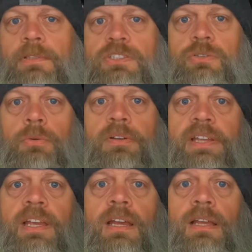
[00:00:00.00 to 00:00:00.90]
up the
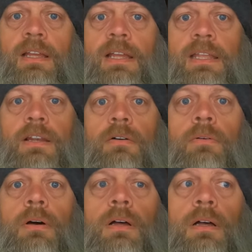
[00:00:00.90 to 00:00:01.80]
story, you know,
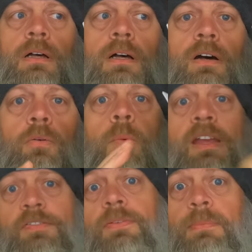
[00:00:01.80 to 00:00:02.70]

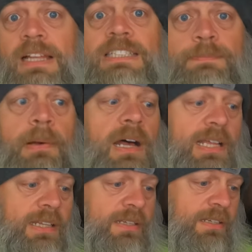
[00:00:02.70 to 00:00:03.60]
away from that
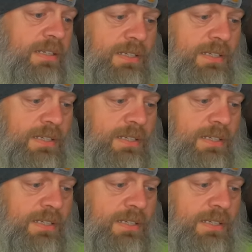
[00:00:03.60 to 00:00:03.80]
spot.